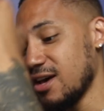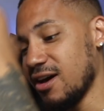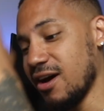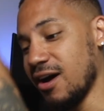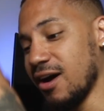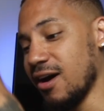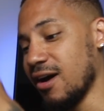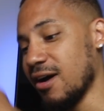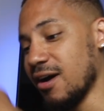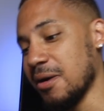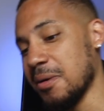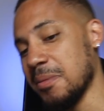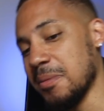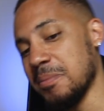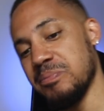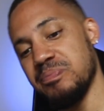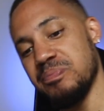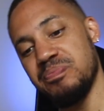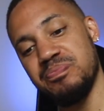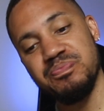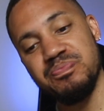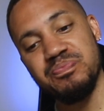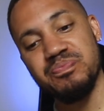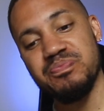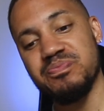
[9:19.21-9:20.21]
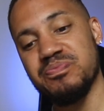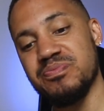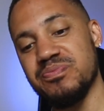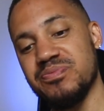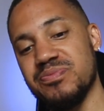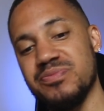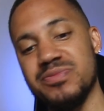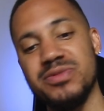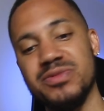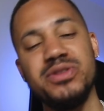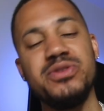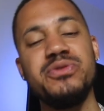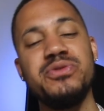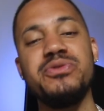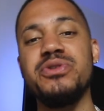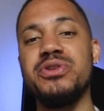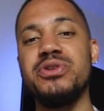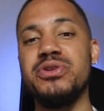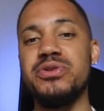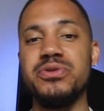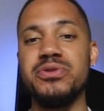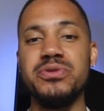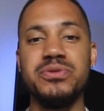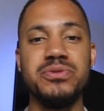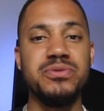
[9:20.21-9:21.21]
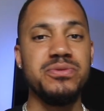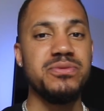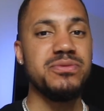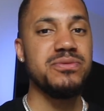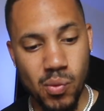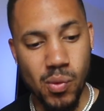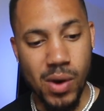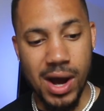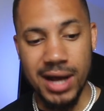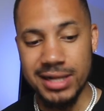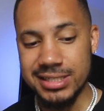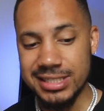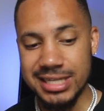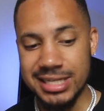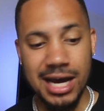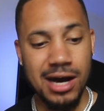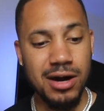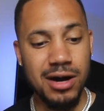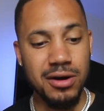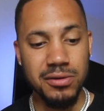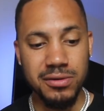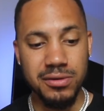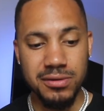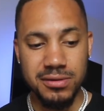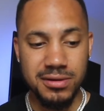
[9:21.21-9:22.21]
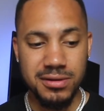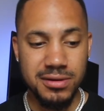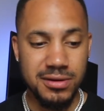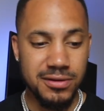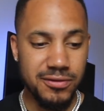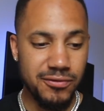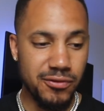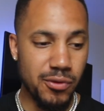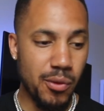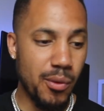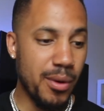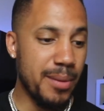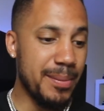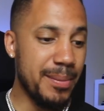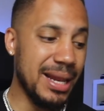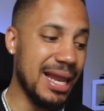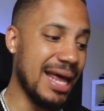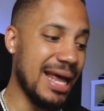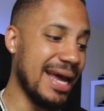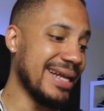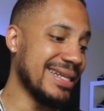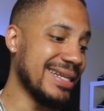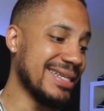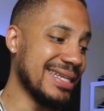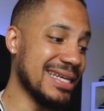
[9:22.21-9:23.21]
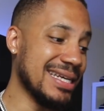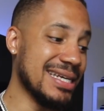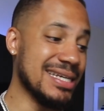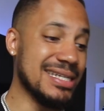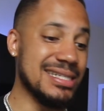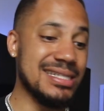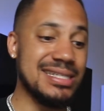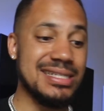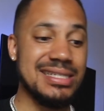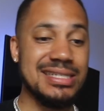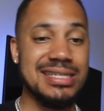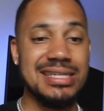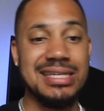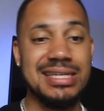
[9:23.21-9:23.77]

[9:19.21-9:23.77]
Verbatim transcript: Do you watch out for women like this?